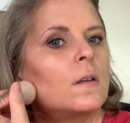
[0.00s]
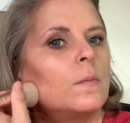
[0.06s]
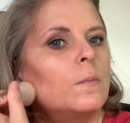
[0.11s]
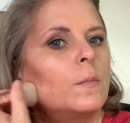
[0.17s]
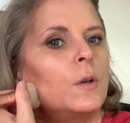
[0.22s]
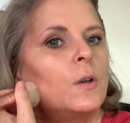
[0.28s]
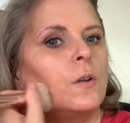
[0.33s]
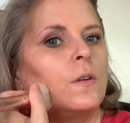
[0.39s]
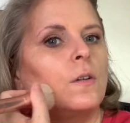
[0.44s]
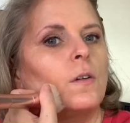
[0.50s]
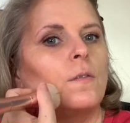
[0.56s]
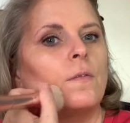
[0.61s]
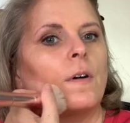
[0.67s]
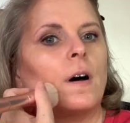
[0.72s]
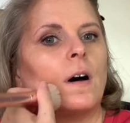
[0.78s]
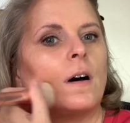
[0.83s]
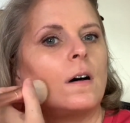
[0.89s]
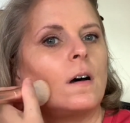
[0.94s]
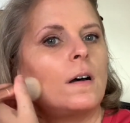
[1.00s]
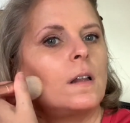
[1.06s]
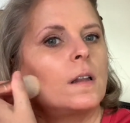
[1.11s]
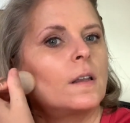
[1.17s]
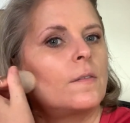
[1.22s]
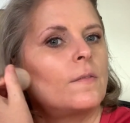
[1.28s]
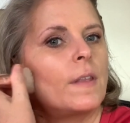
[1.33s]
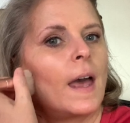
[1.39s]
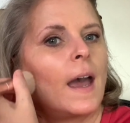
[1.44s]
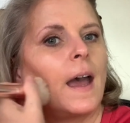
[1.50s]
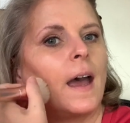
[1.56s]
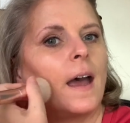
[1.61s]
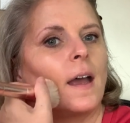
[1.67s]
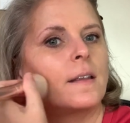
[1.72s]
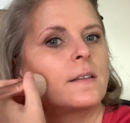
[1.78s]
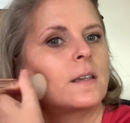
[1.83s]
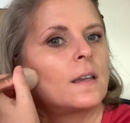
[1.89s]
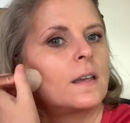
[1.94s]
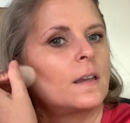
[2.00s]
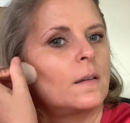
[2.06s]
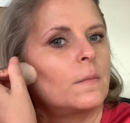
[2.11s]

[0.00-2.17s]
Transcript: move all of that